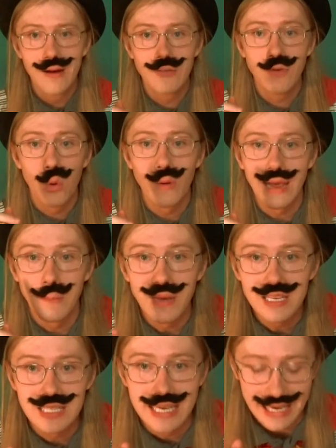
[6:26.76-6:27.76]
for we are
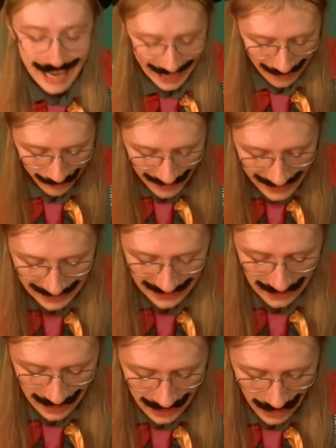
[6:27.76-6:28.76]
missing a
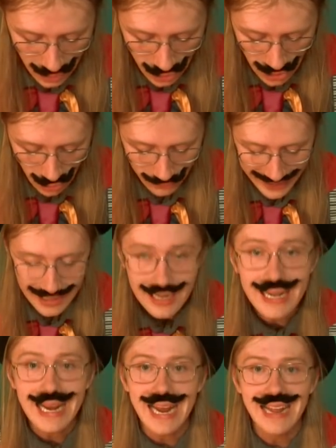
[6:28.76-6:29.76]
piece
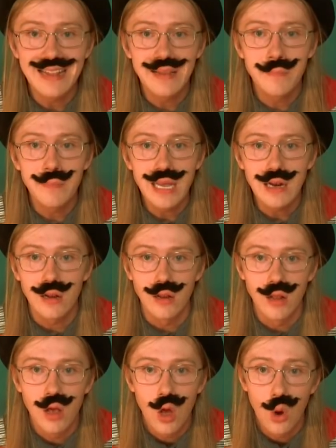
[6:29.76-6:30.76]
directly in the middle.
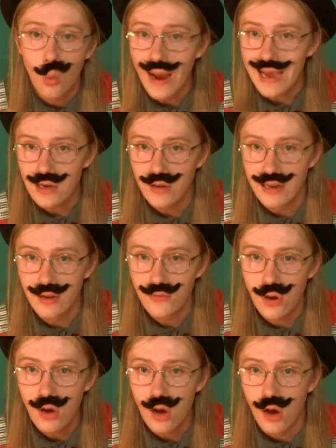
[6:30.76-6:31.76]
Where could it have
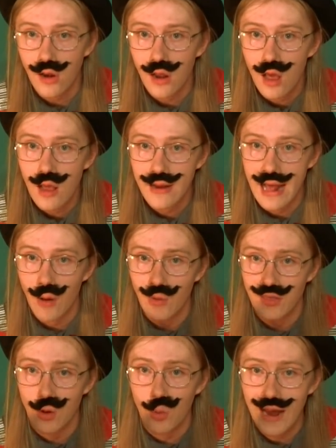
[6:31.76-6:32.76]
gone? Now
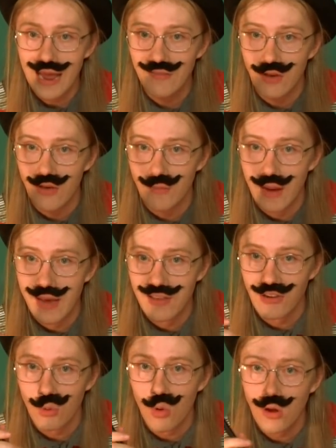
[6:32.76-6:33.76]
with a wave of my
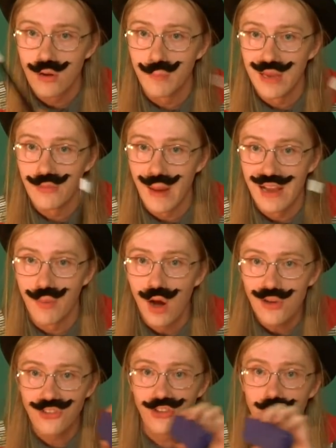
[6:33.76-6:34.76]
magic wand. Bish bash bosh.